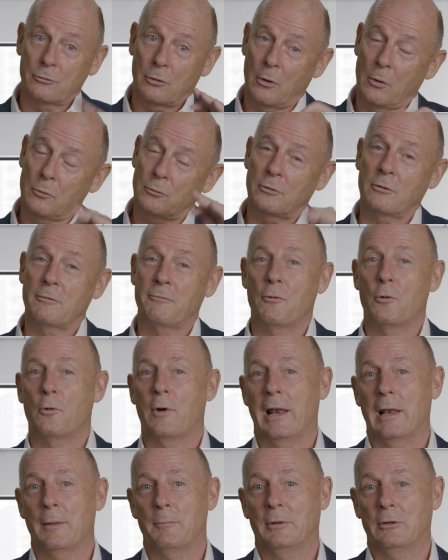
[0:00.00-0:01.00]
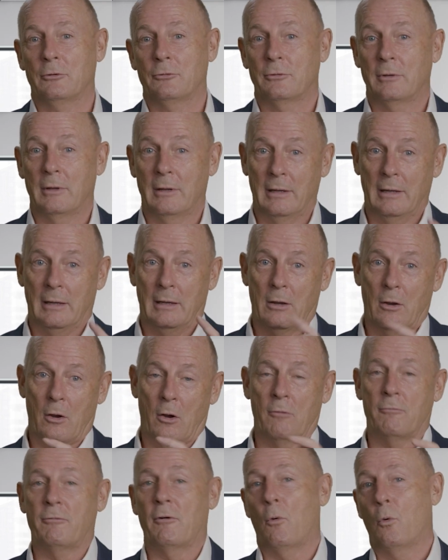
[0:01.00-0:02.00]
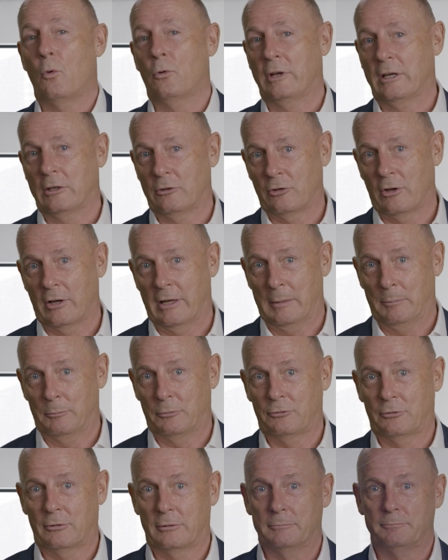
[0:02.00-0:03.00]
So those are the 4 elements of audit types.